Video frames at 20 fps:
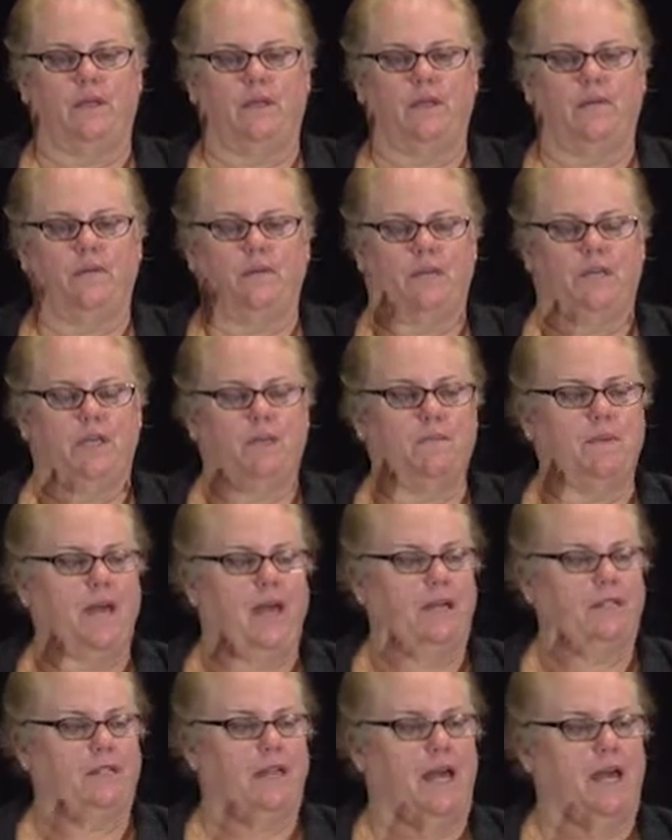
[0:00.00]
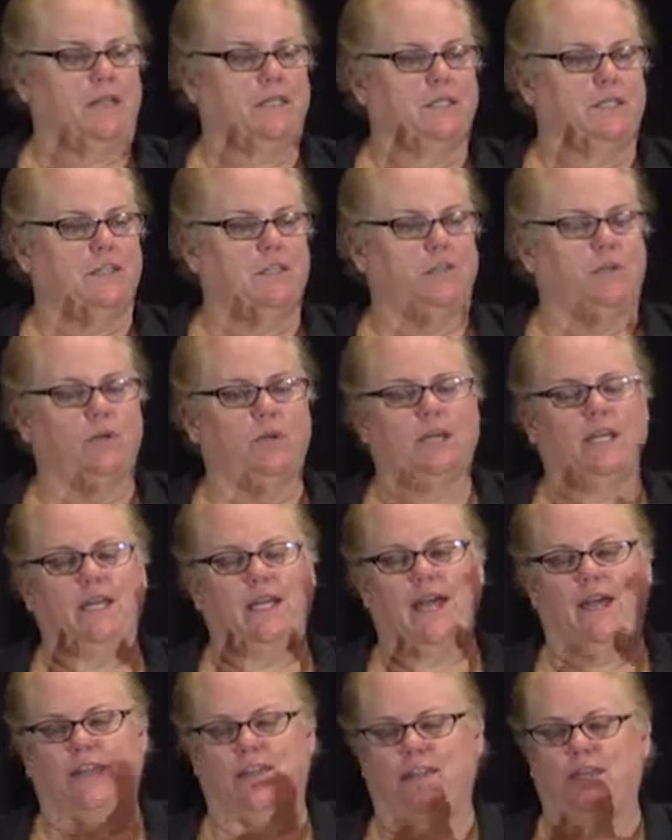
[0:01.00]
with the Impact Act, is
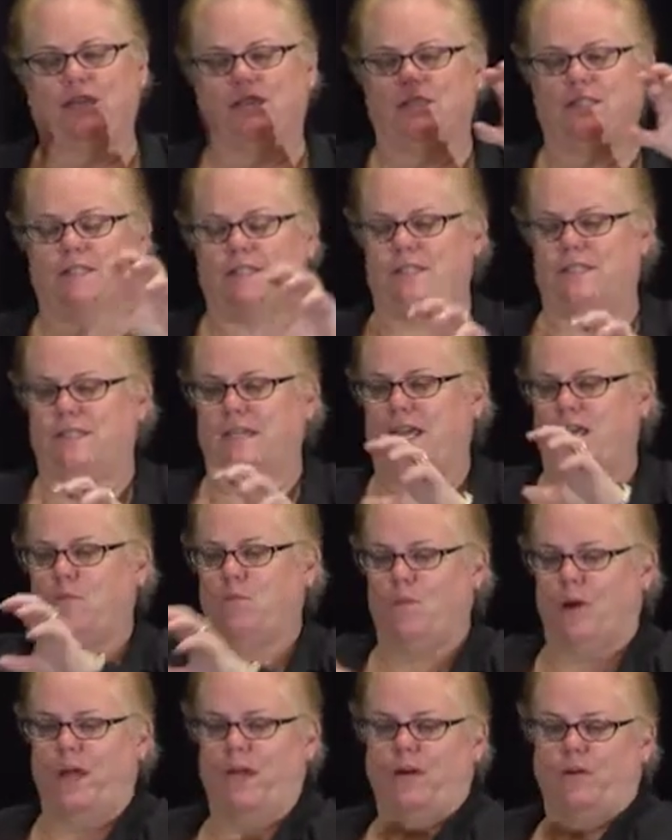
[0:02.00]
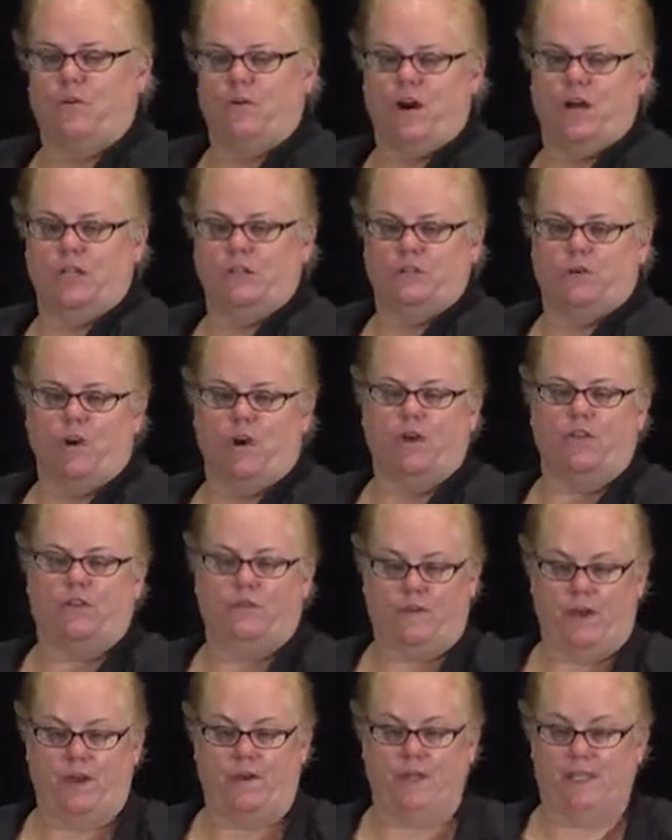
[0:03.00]
looking at things the same way across all the
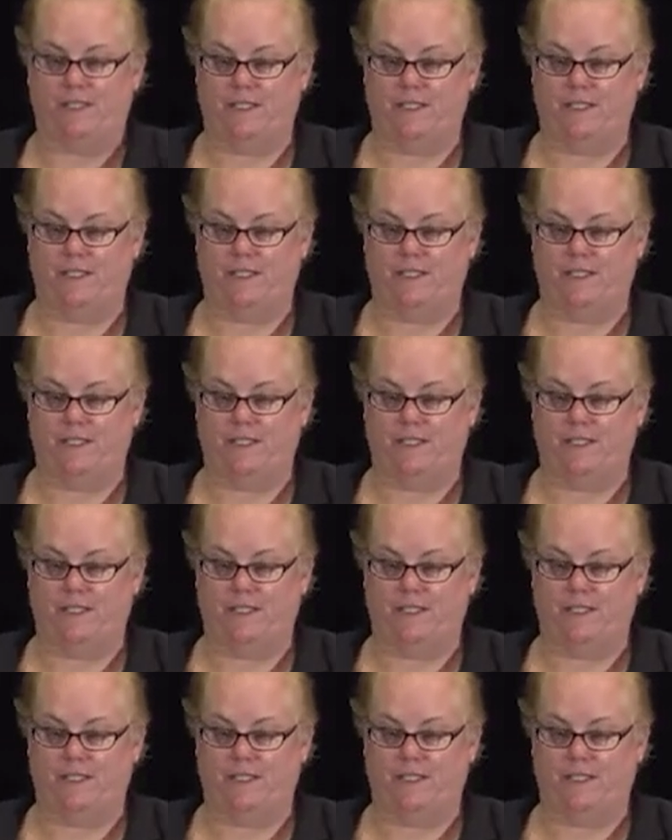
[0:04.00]
various